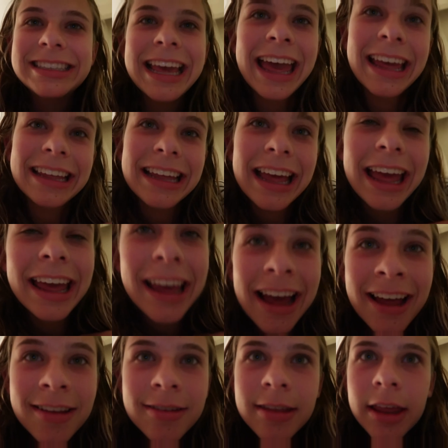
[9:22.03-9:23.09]
Okay, hey
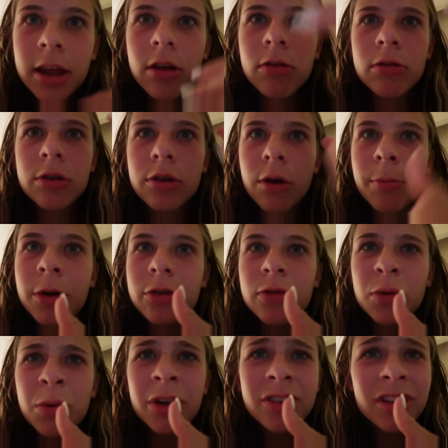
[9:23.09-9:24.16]
guys, thank you so much
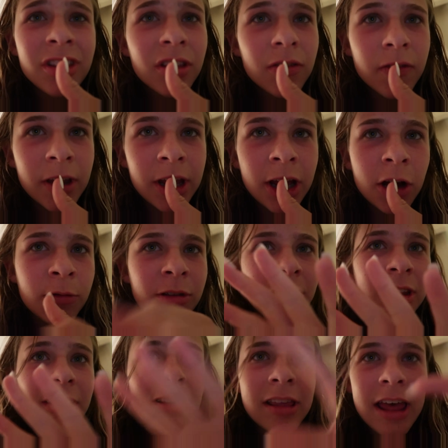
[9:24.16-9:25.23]
for watching this video.
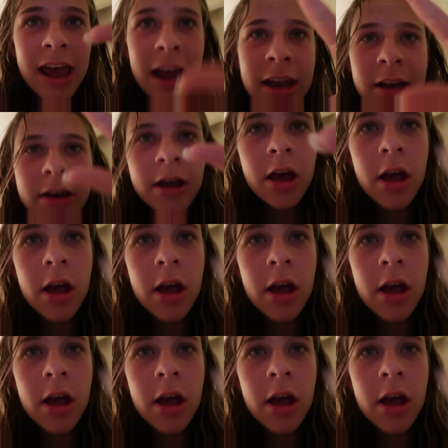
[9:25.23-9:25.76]
This is the end